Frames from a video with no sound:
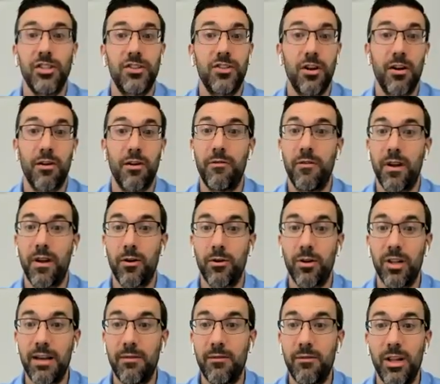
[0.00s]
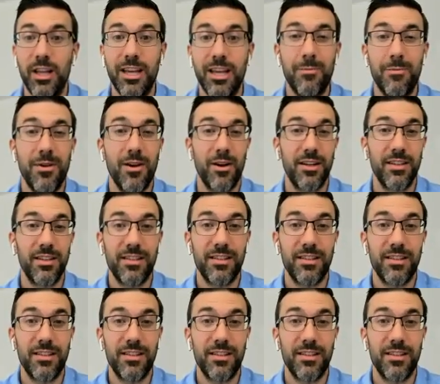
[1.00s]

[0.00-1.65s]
just on a federal level, it could be on